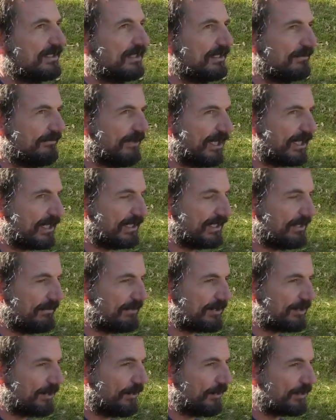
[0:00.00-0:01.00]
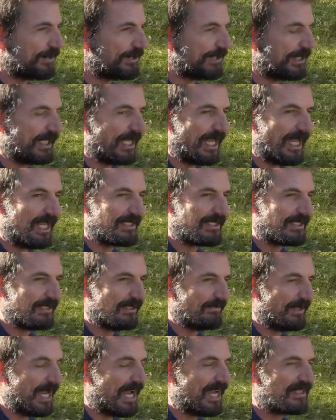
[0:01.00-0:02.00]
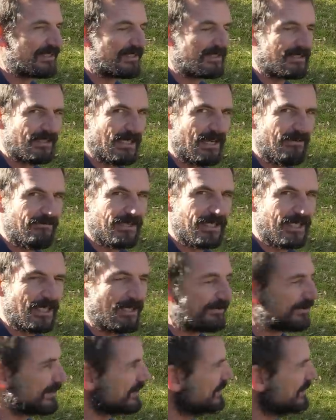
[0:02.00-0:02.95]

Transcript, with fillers: to the fact that there was dogs and cats and us and everything else.